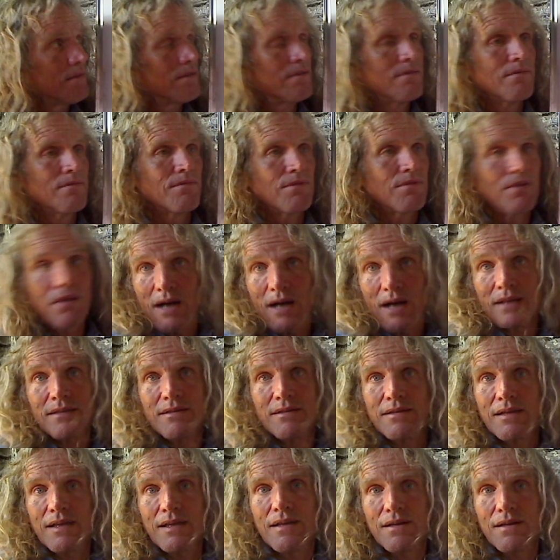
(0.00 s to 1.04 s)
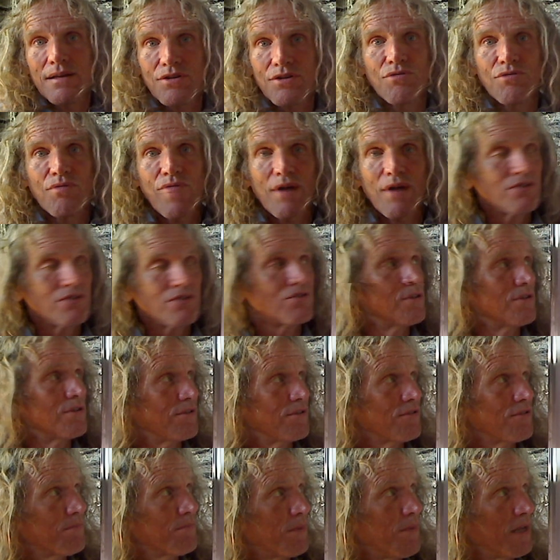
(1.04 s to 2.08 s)
velocity in a direction
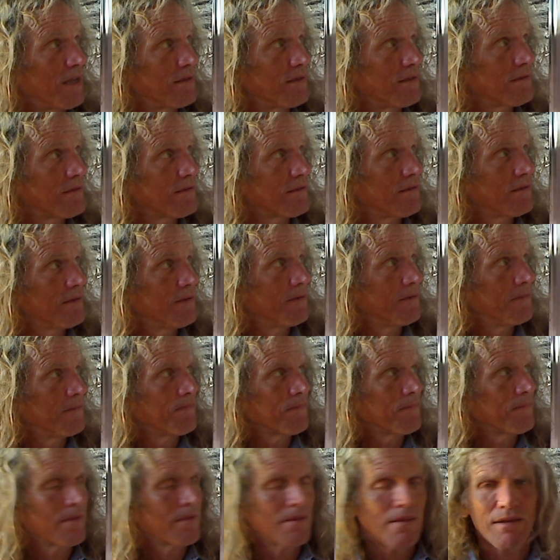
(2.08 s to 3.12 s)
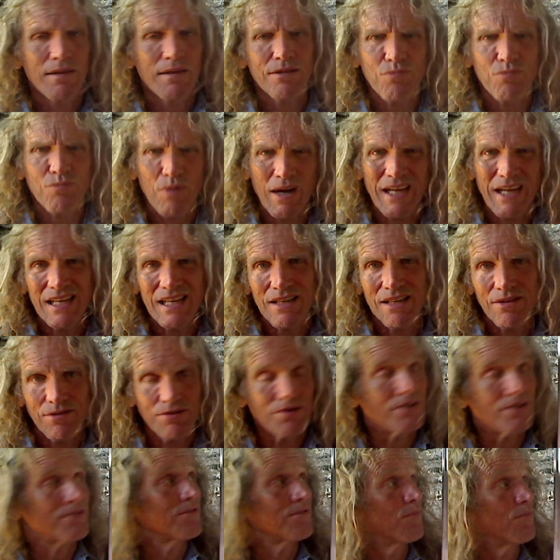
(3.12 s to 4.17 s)
in space. And that's why ether
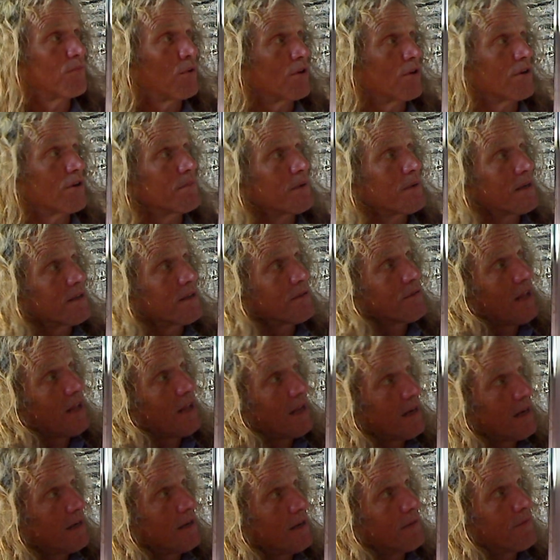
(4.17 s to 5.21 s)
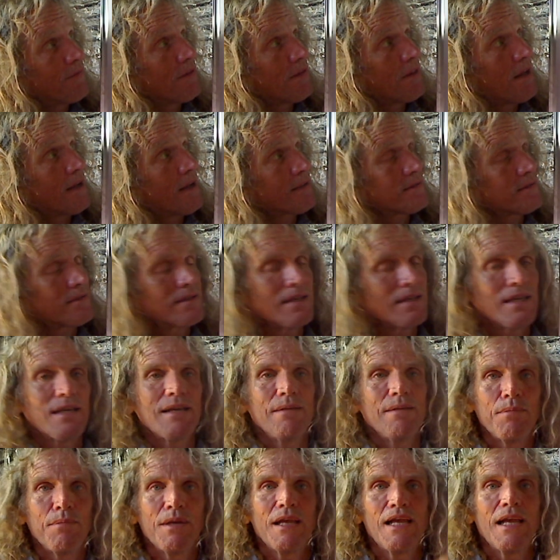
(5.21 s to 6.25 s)
doesn't work, because that net velocity
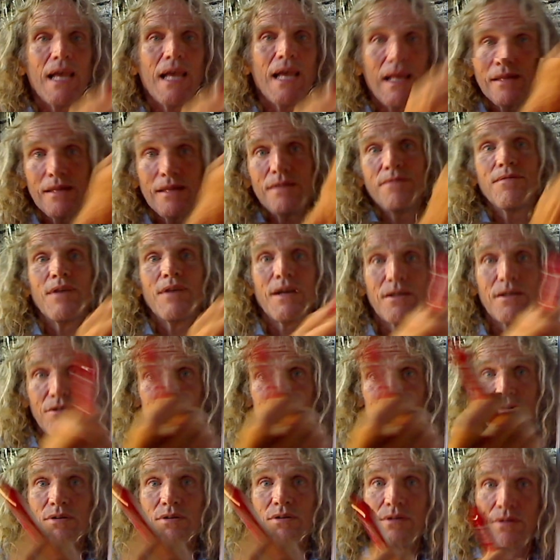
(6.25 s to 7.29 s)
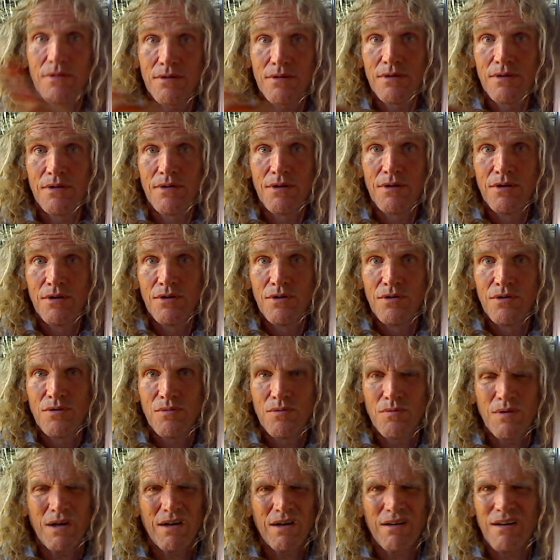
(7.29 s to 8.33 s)
can be any vector,
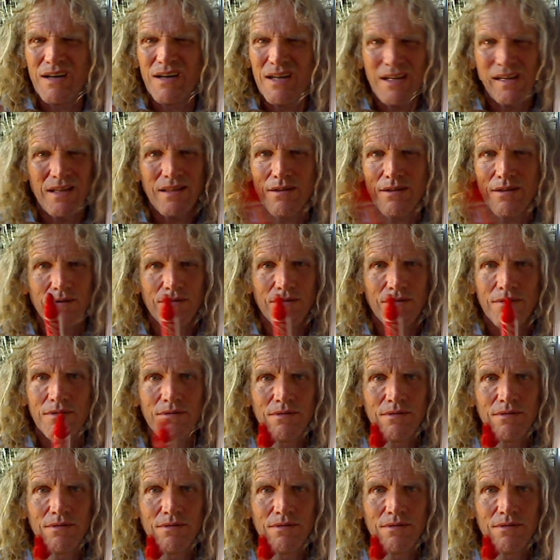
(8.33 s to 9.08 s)
where an ether